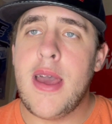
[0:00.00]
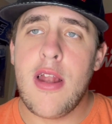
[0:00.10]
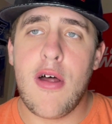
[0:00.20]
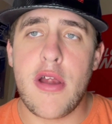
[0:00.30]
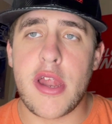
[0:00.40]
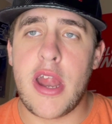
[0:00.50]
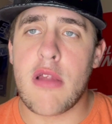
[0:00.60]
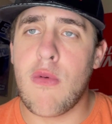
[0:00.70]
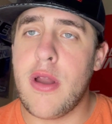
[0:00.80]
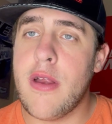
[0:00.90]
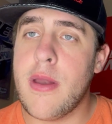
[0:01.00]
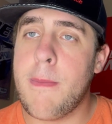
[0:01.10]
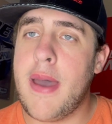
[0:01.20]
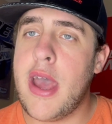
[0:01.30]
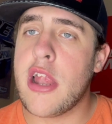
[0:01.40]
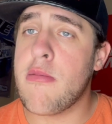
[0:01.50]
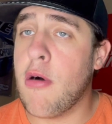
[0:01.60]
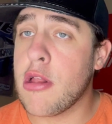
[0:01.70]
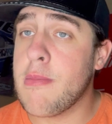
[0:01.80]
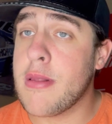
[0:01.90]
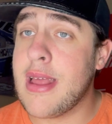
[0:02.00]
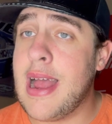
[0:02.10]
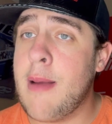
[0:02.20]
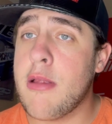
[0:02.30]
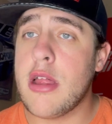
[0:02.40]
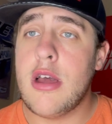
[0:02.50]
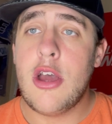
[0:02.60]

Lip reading: Larson has won here in the past multiple times.